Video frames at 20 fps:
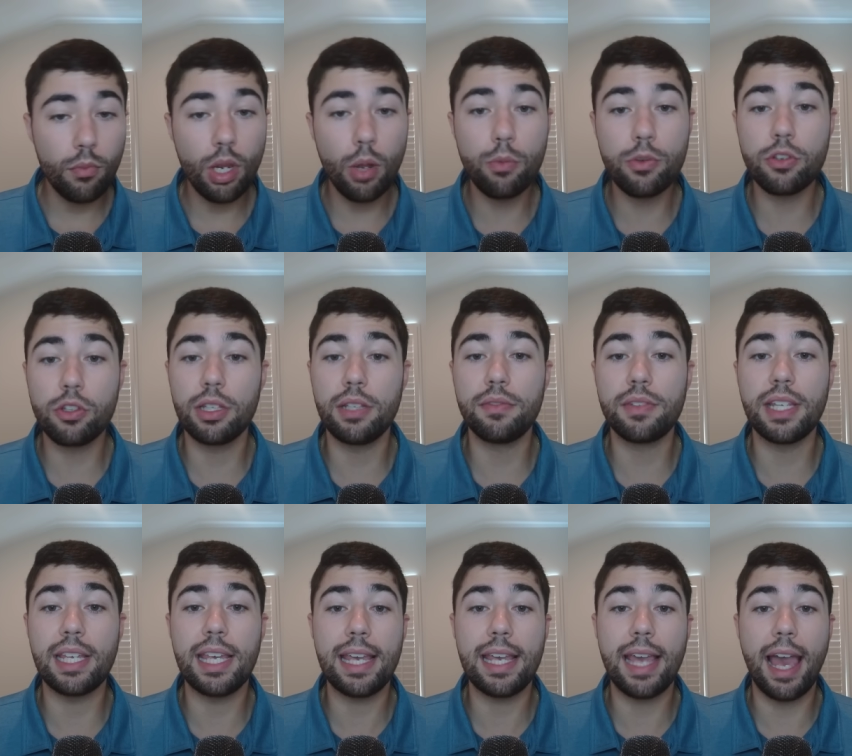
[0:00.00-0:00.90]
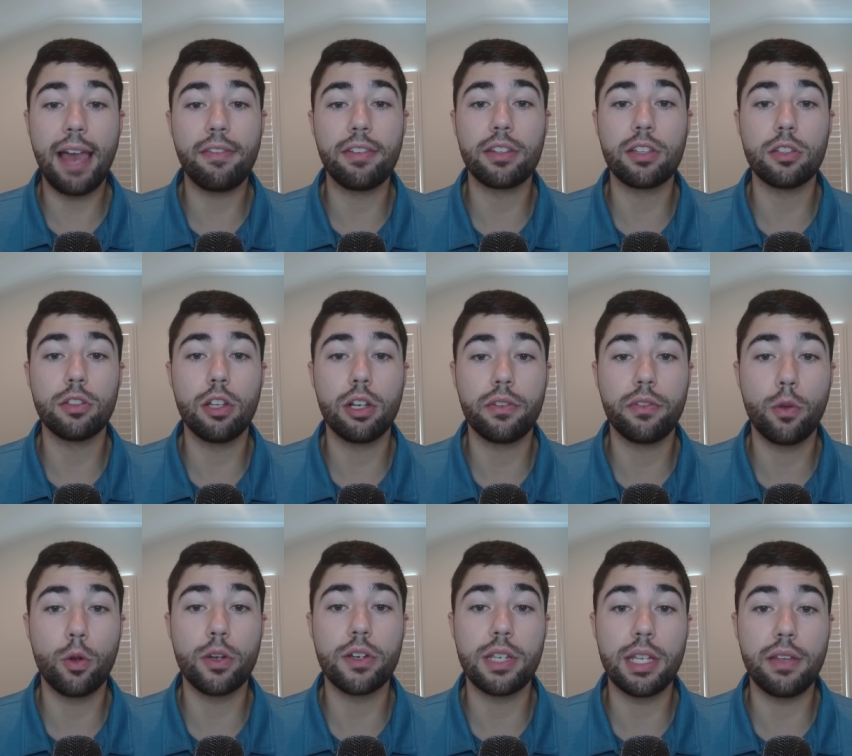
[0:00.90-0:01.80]
which leaves the Heat having to look
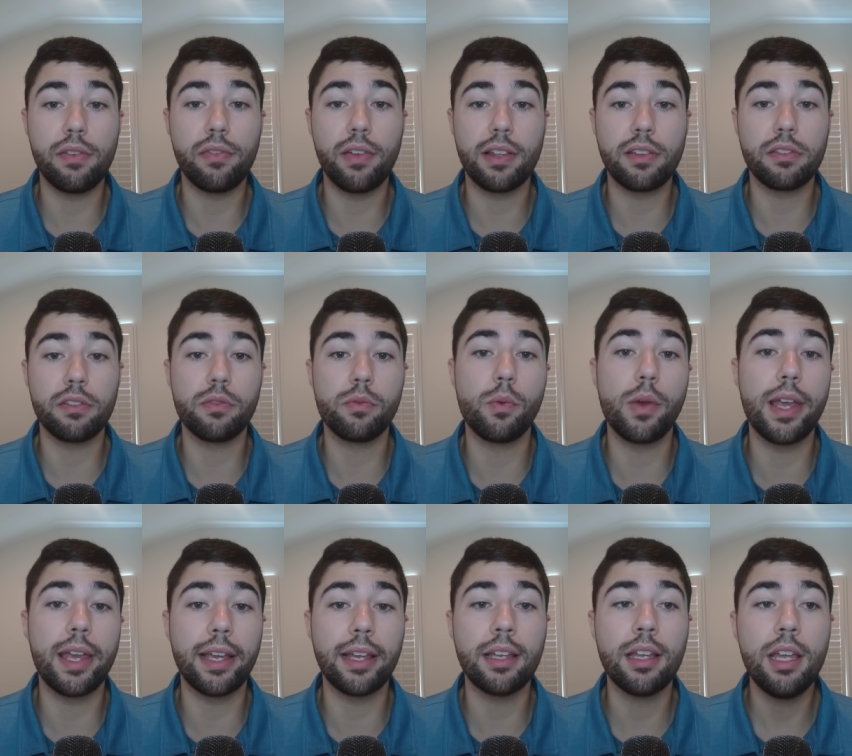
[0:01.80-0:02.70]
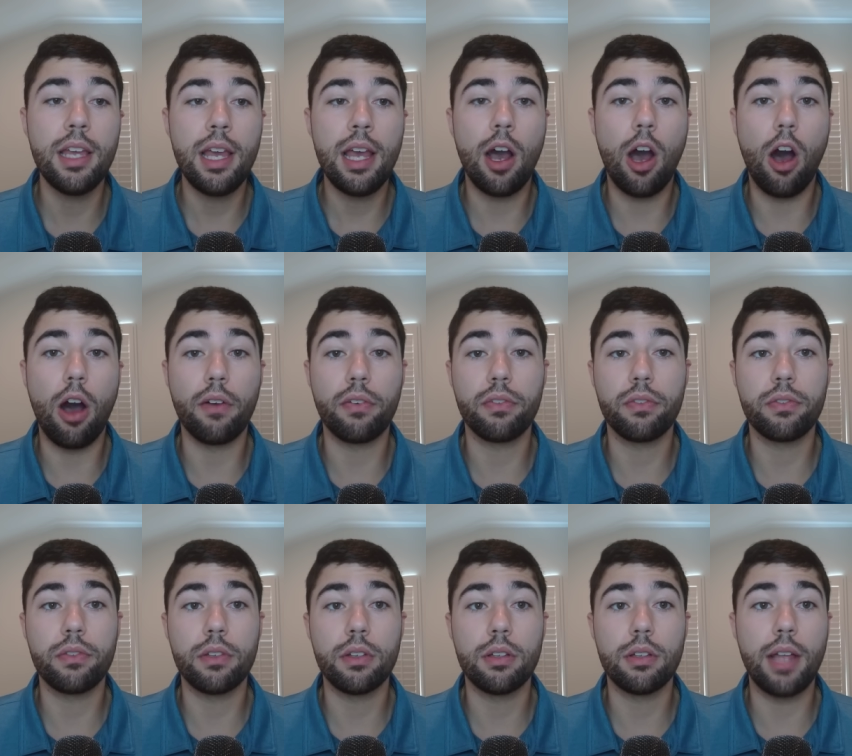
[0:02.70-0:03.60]
for a defensive wing
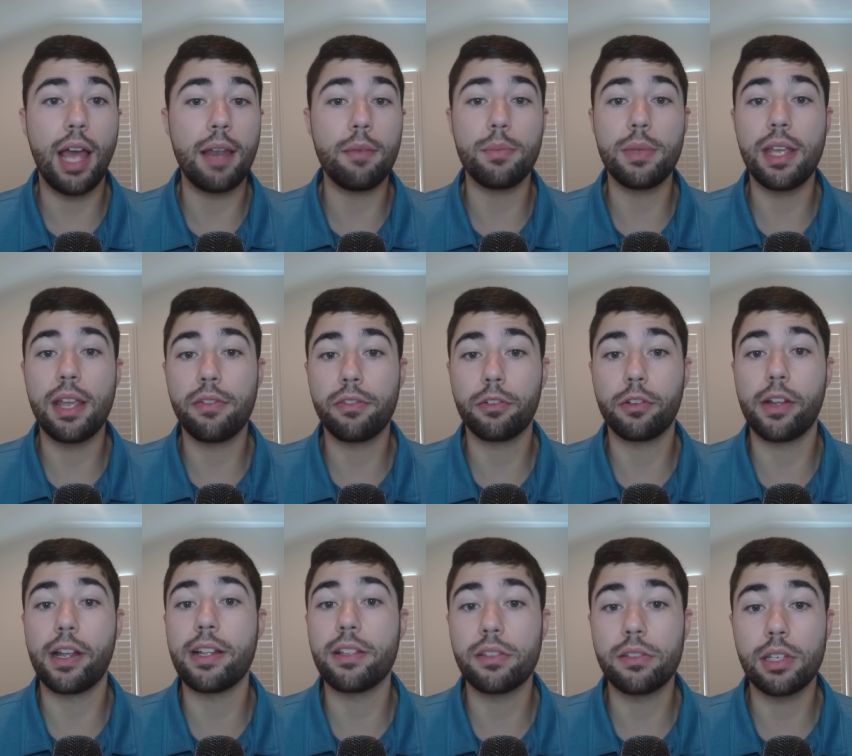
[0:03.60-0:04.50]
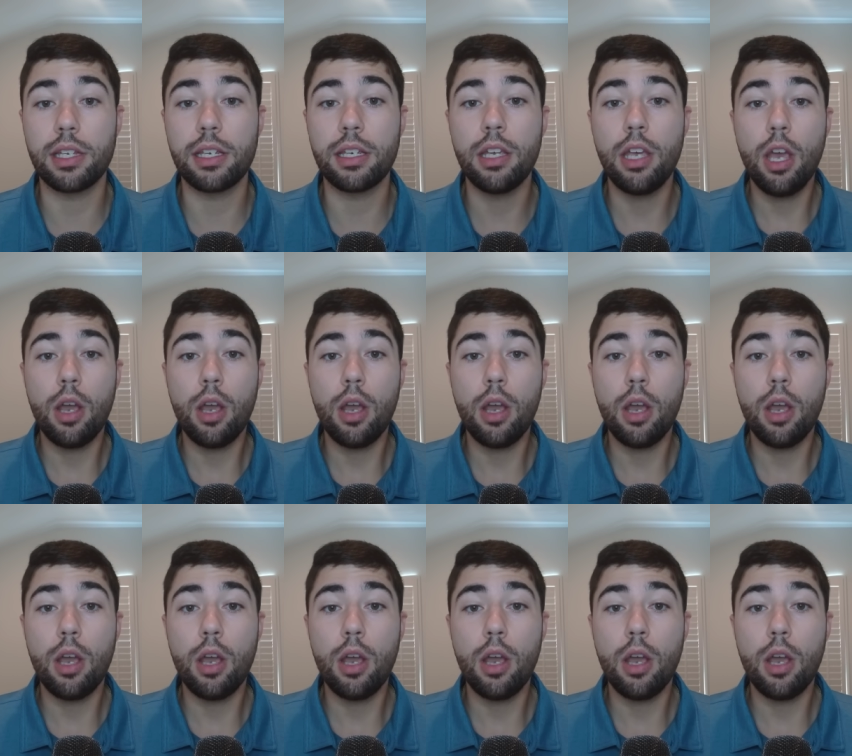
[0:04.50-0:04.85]
off N B A free agency,